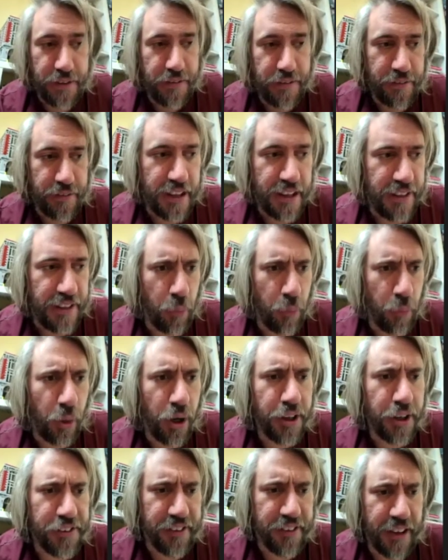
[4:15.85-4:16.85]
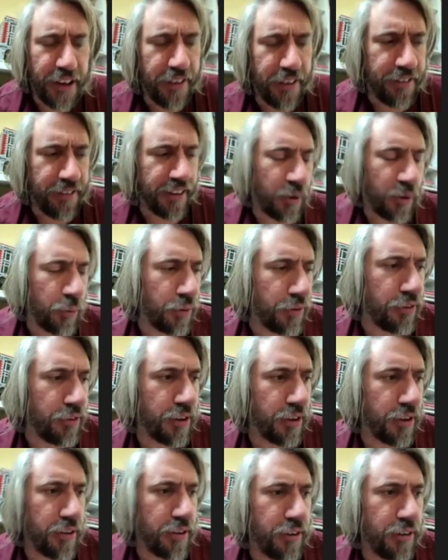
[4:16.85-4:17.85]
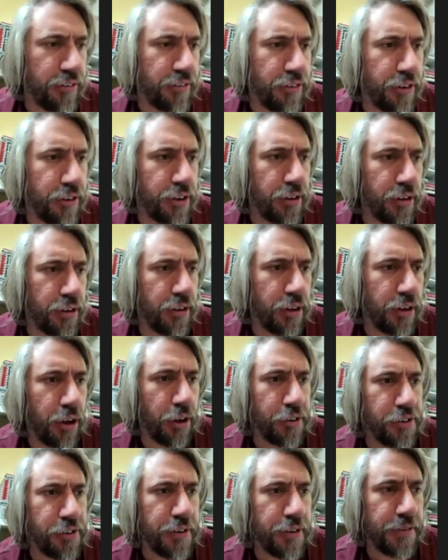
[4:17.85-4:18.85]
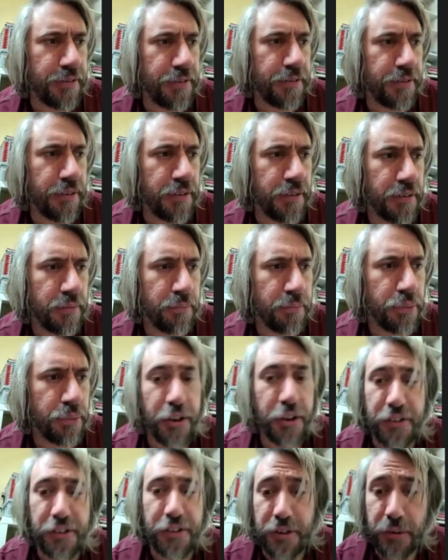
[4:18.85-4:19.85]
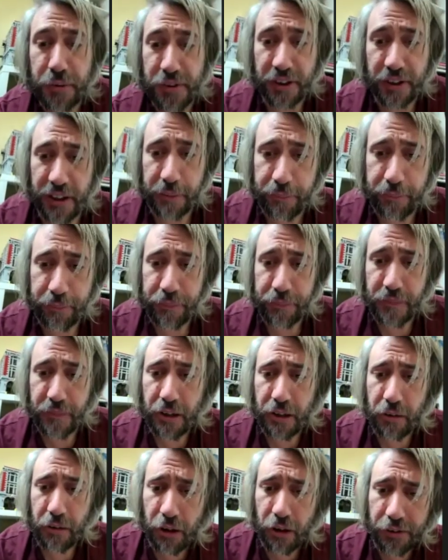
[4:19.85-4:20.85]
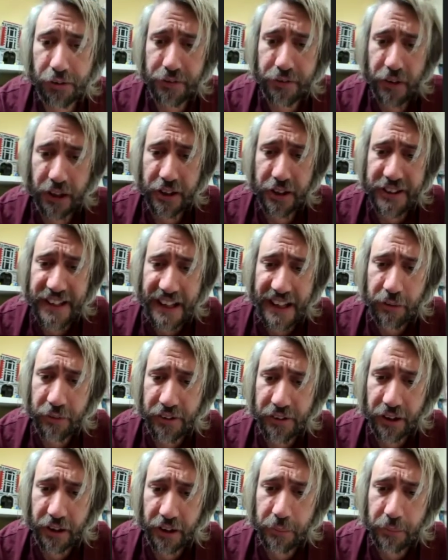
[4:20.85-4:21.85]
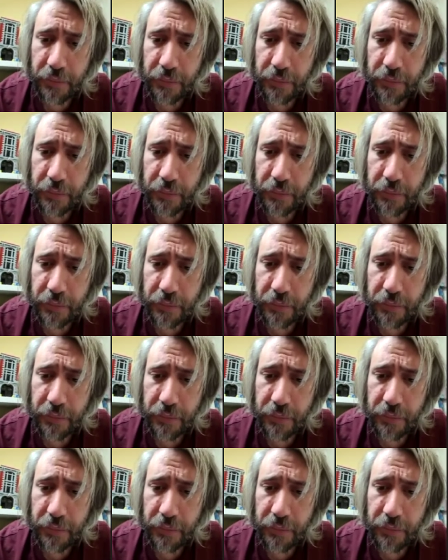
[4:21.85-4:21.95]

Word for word: the the worst thing I think was the the loss of personal time. You know, loss of kind of downtime.